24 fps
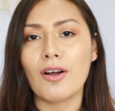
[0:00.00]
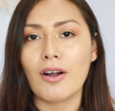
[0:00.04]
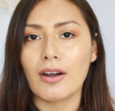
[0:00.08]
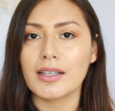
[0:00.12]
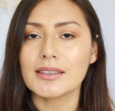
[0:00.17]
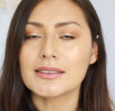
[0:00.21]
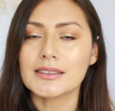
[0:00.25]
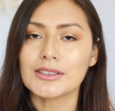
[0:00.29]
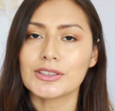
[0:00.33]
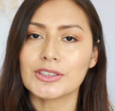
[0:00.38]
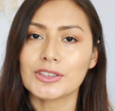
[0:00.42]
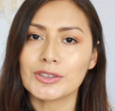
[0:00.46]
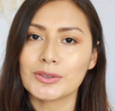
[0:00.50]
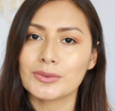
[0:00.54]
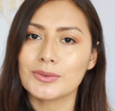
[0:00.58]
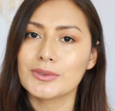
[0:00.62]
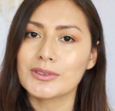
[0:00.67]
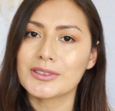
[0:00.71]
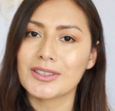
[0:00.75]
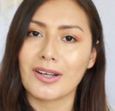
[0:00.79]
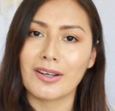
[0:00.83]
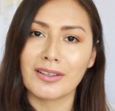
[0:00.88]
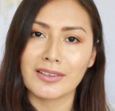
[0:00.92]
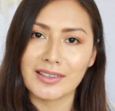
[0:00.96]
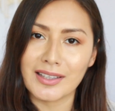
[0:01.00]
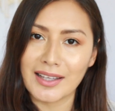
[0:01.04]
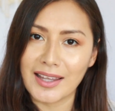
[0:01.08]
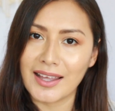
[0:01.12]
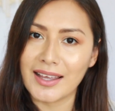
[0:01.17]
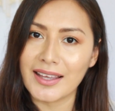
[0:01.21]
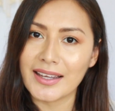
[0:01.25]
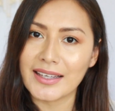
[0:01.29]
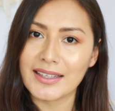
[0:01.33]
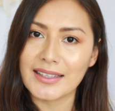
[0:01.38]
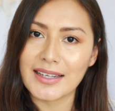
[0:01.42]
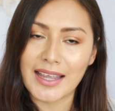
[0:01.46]
hard to choose
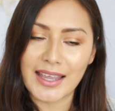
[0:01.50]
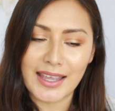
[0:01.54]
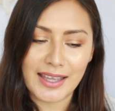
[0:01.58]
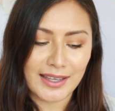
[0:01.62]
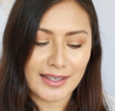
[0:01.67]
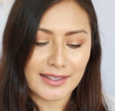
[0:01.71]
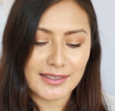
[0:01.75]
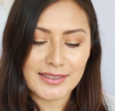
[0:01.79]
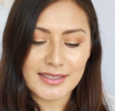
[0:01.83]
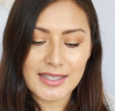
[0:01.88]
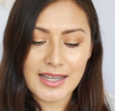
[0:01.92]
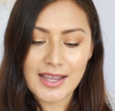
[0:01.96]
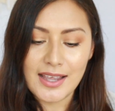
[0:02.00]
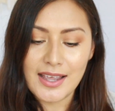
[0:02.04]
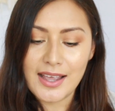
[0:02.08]
online, and